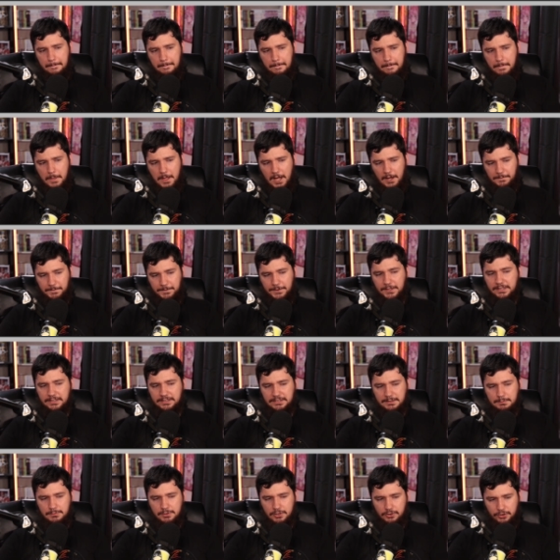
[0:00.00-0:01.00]
I feel like
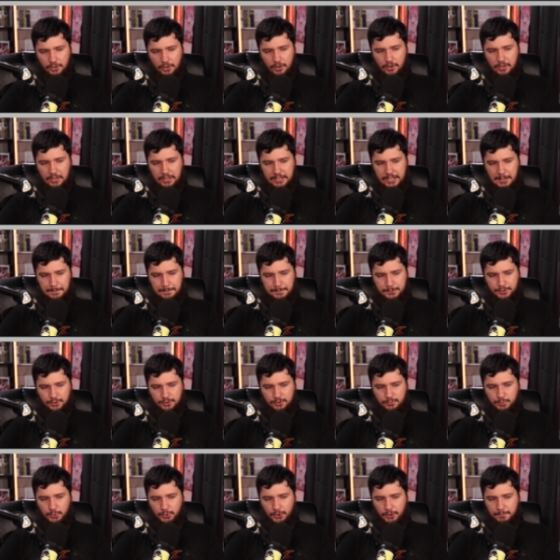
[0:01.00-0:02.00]
some of those early
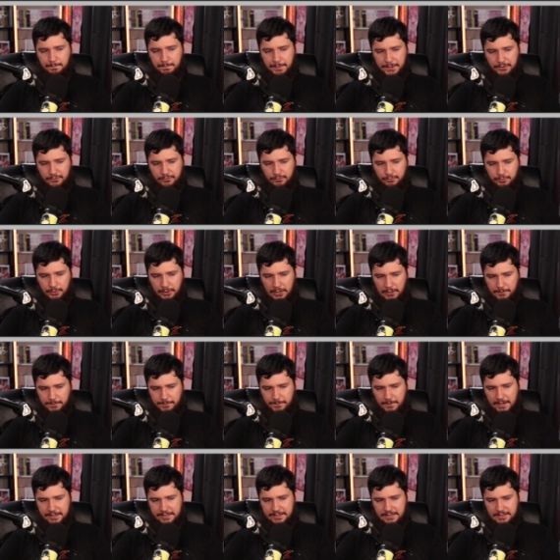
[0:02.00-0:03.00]
episodes were a bit rough.
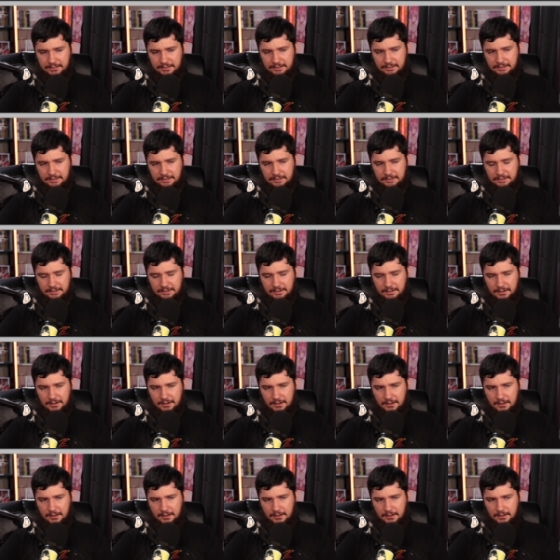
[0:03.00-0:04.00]
I didn't,
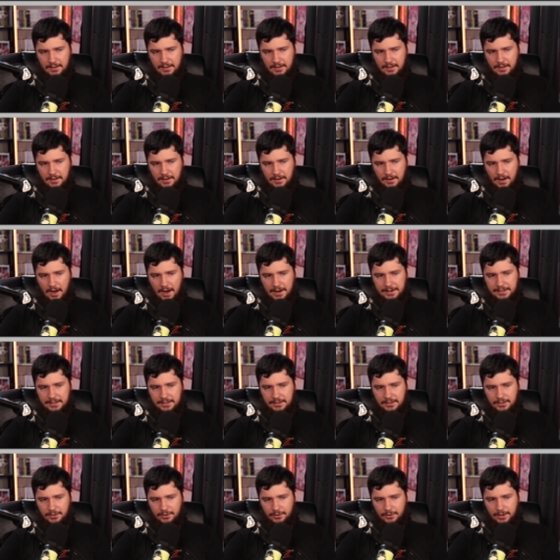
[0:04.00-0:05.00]
I
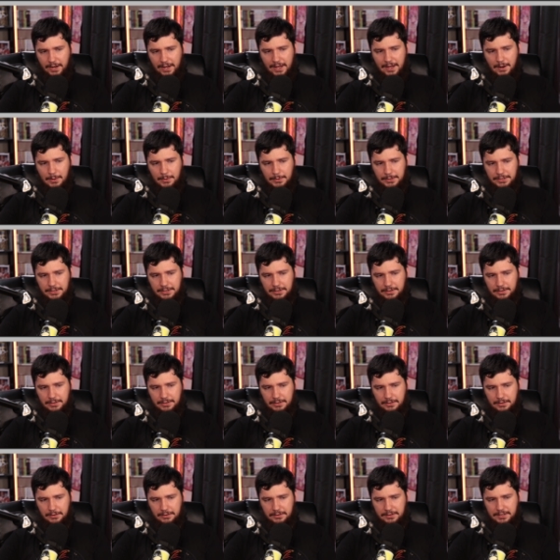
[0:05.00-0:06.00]
didn't know how
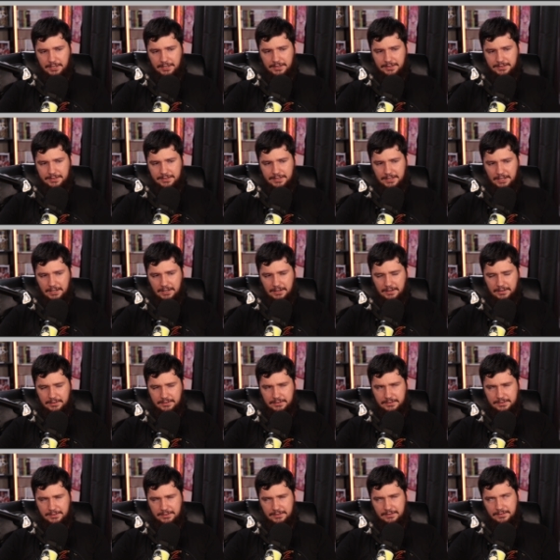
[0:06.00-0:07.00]
to
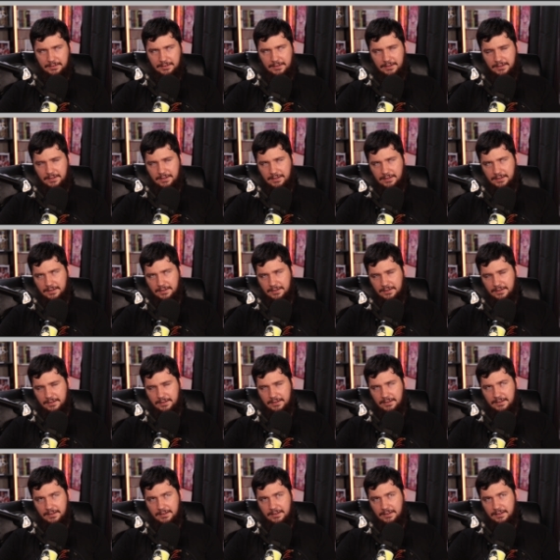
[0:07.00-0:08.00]
conduct.
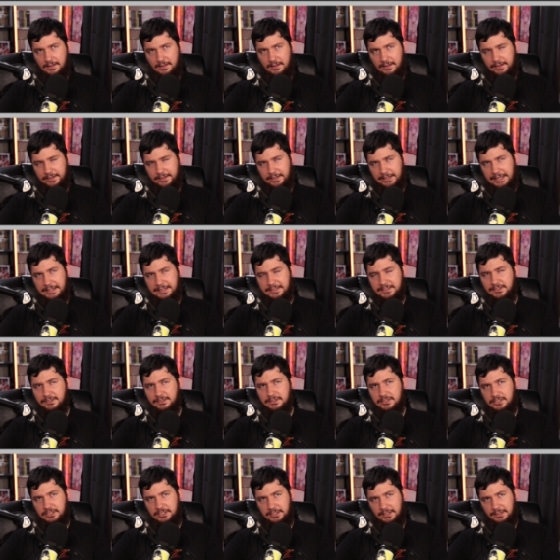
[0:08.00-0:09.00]
It's
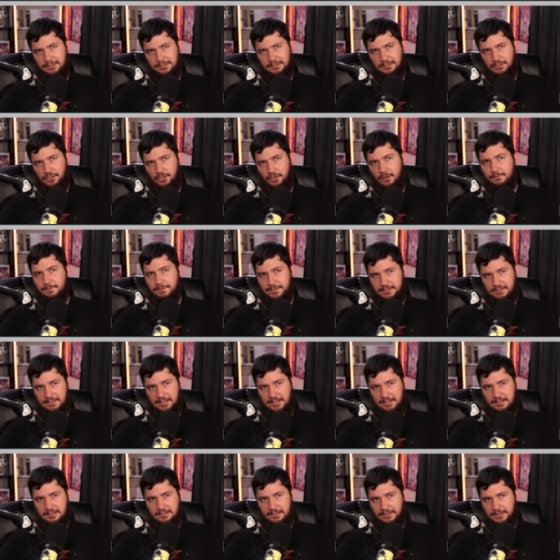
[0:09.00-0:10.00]
not just a
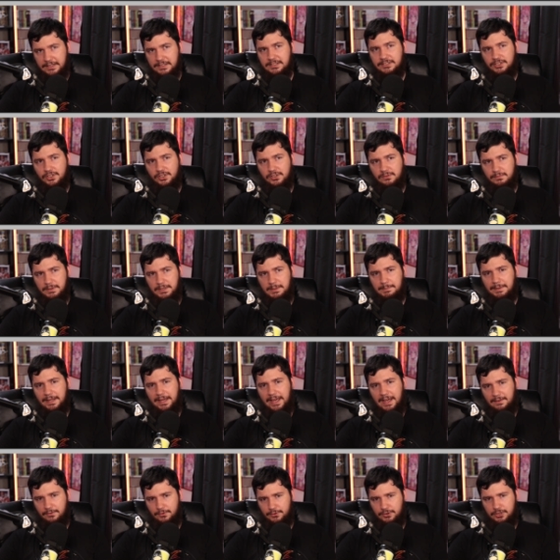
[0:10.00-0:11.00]
conversation. Like, there's certain people I
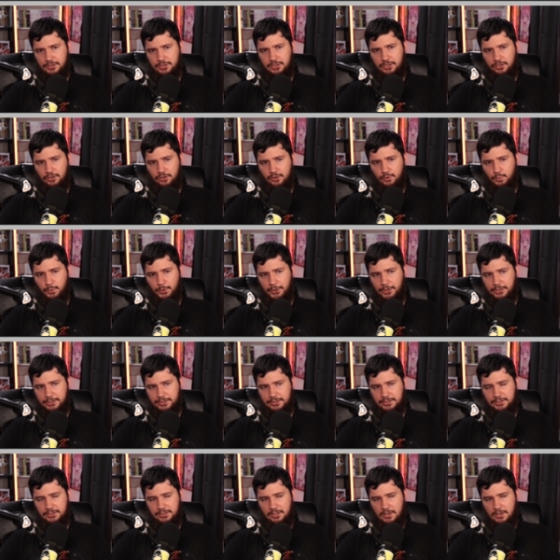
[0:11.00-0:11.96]
have on the show where it's